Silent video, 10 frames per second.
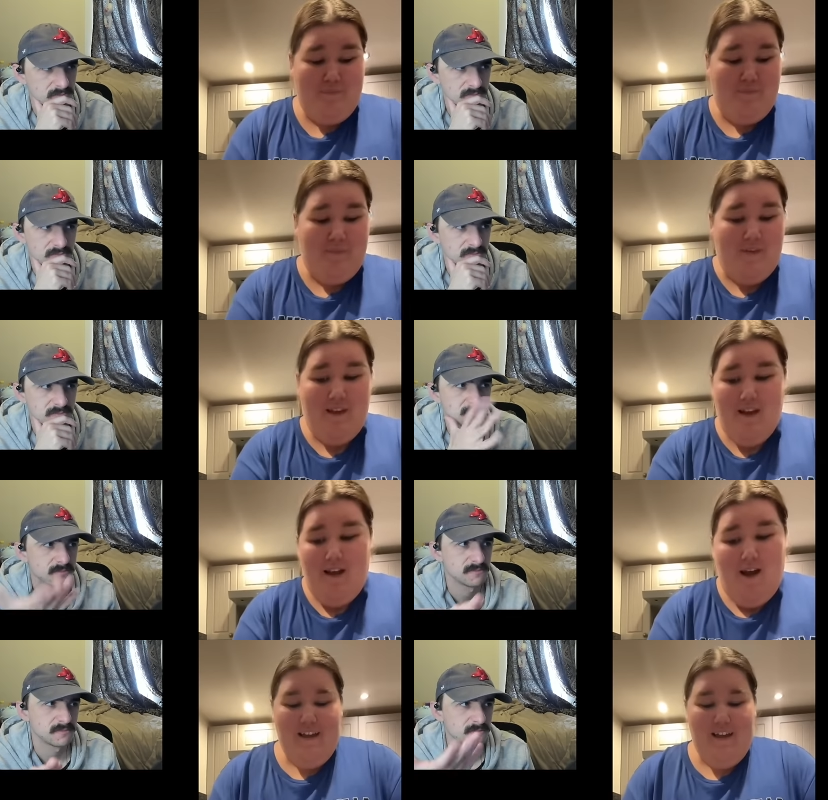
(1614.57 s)

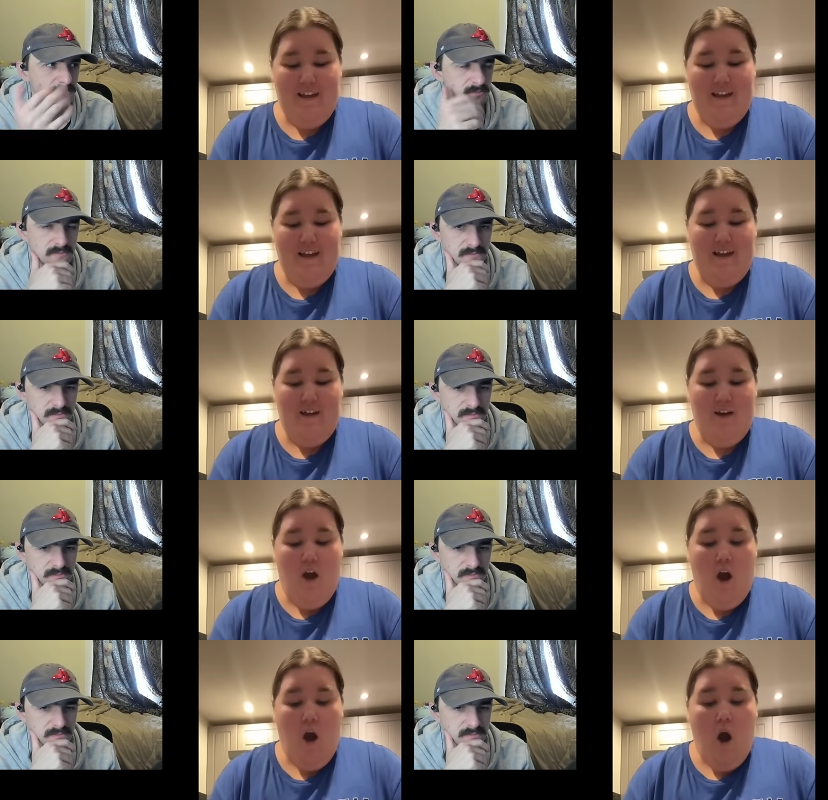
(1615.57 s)

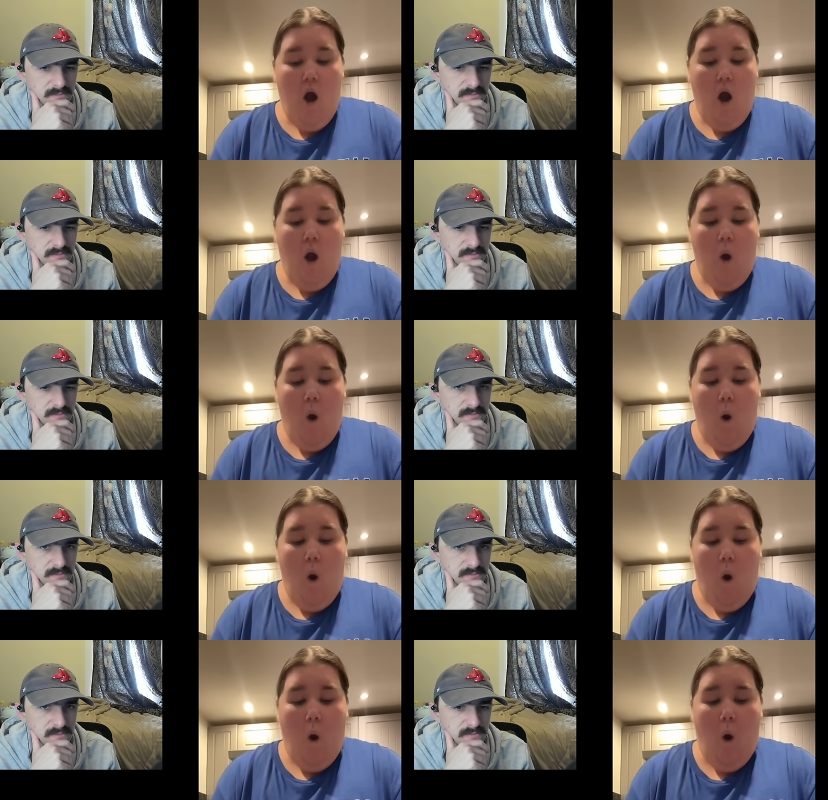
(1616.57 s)

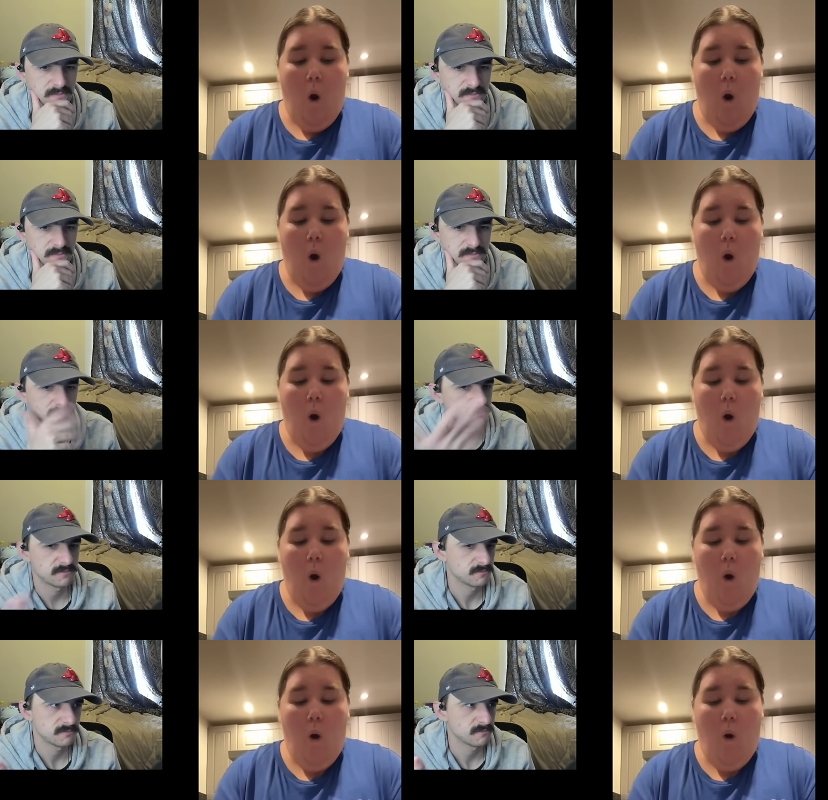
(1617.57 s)

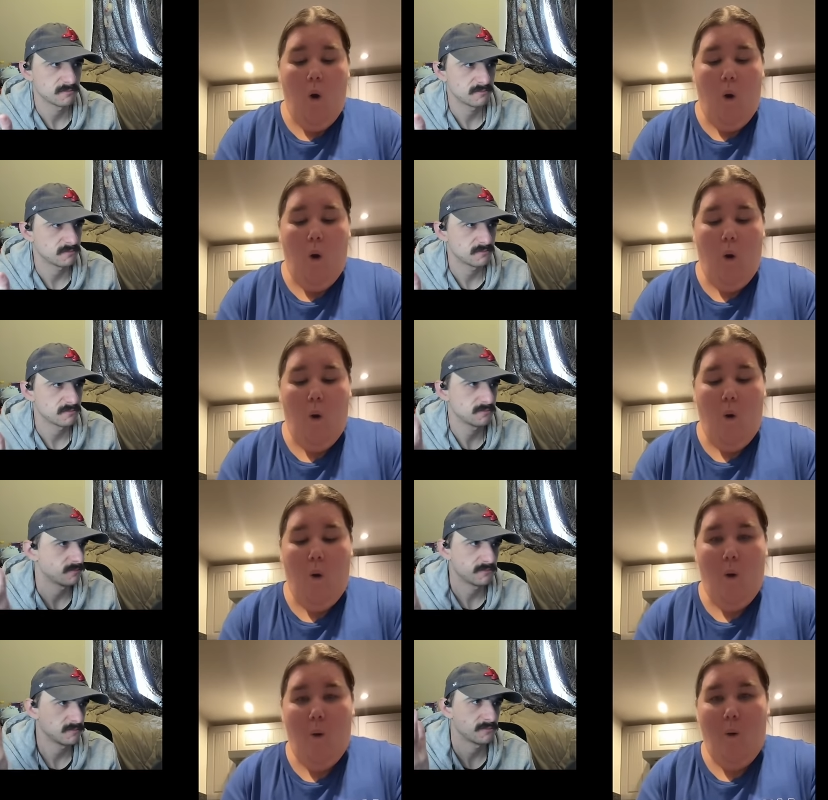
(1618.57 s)

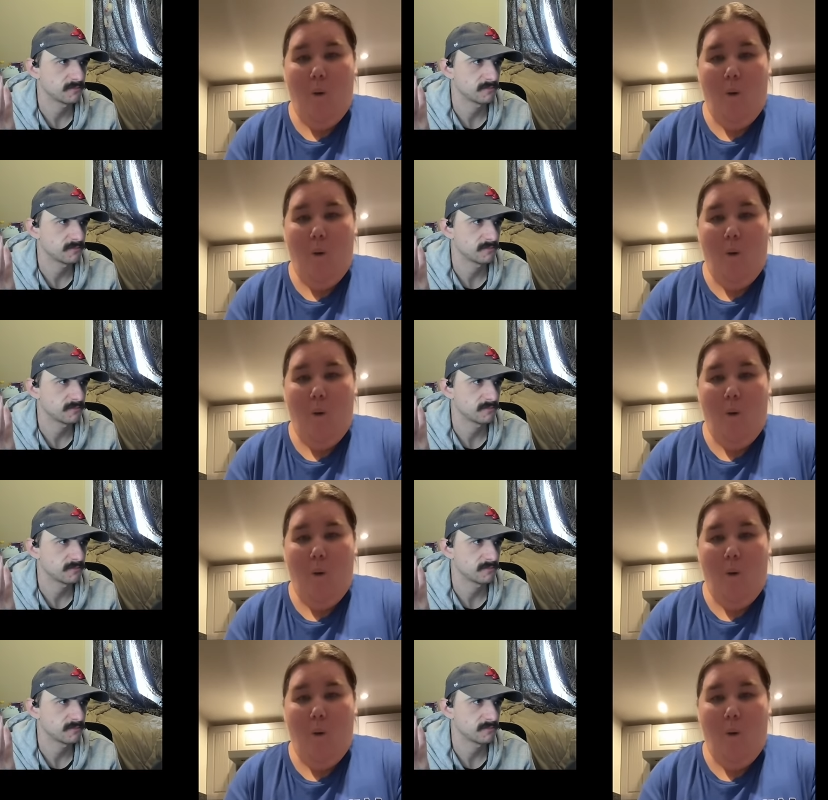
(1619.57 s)
Nobody speaks.